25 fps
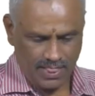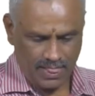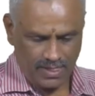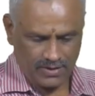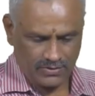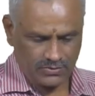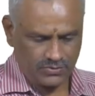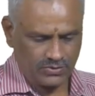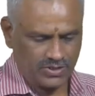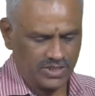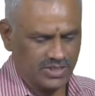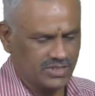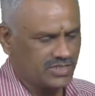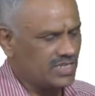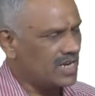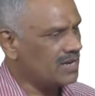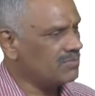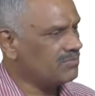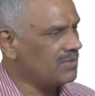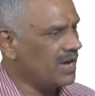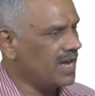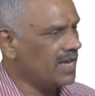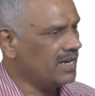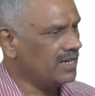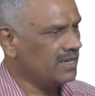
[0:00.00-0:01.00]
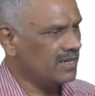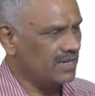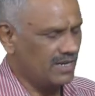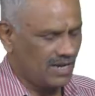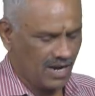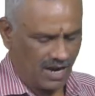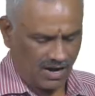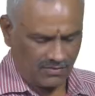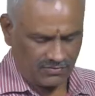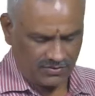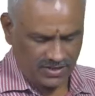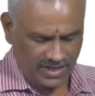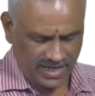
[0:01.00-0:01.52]
So, this turbine
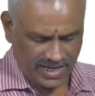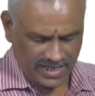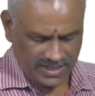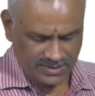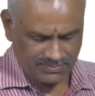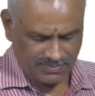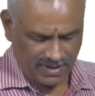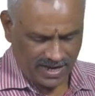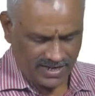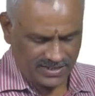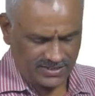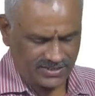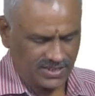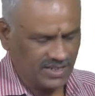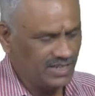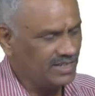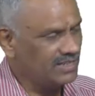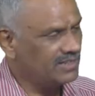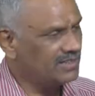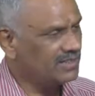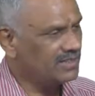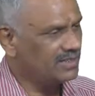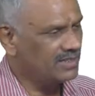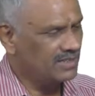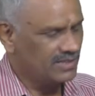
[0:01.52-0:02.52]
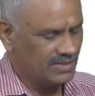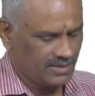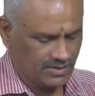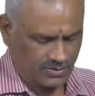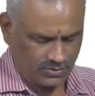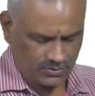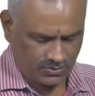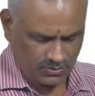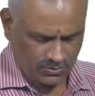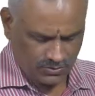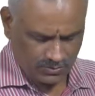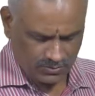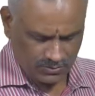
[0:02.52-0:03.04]
after expansion
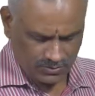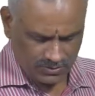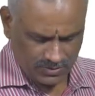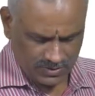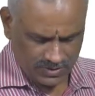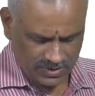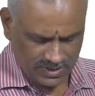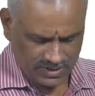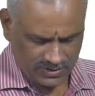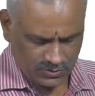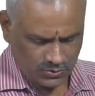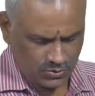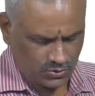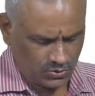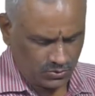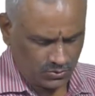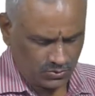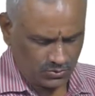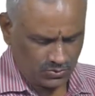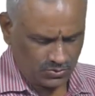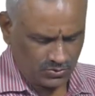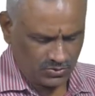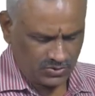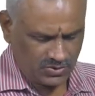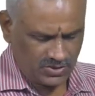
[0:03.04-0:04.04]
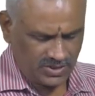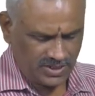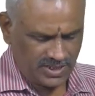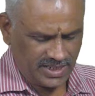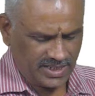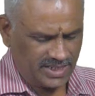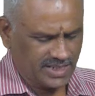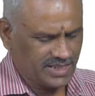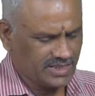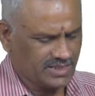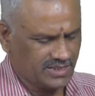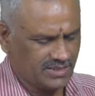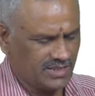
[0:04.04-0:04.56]
to 2, it
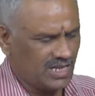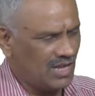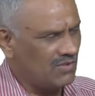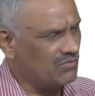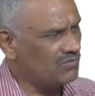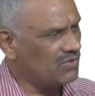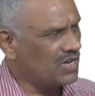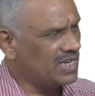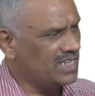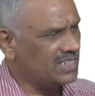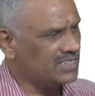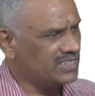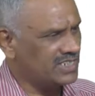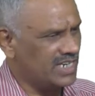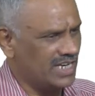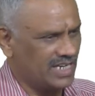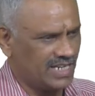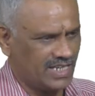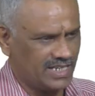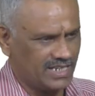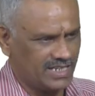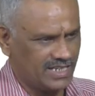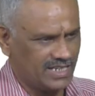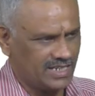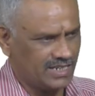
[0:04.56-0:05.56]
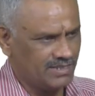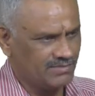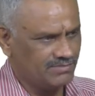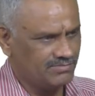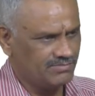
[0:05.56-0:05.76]
is M1 is taken here,